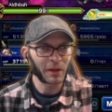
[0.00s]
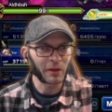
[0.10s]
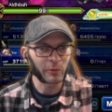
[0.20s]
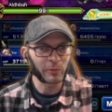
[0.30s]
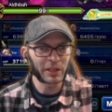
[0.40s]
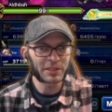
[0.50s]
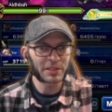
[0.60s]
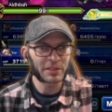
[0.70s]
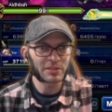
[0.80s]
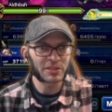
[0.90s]

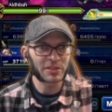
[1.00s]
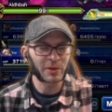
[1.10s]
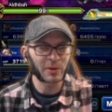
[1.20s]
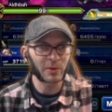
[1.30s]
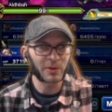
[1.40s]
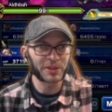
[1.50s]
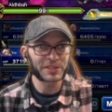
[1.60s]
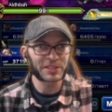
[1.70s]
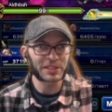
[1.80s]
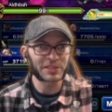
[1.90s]
Alright, so
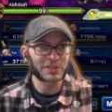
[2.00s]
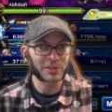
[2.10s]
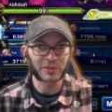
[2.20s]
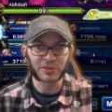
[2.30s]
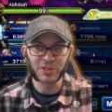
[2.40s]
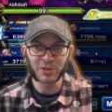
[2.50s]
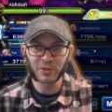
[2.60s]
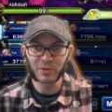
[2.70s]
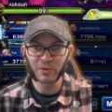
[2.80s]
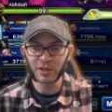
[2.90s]
this is turn
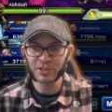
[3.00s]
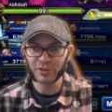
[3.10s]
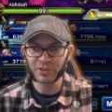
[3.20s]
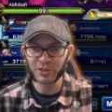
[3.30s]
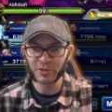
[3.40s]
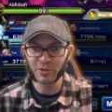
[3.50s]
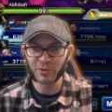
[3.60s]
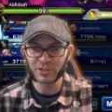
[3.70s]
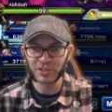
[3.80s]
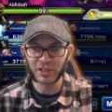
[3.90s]
2. Turn 2,
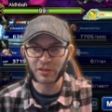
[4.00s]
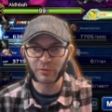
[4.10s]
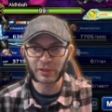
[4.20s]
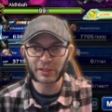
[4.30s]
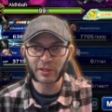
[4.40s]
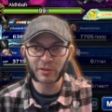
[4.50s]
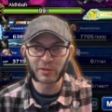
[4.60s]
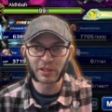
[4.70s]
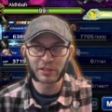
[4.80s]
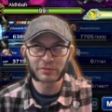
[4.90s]
we're just going to
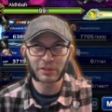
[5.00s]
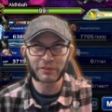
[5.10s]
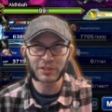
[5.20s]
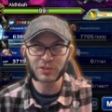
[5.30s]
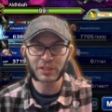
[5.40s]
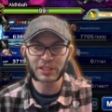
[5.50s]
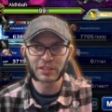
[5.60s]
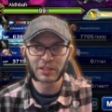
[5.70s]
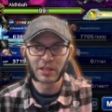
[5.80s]
reload, eventually.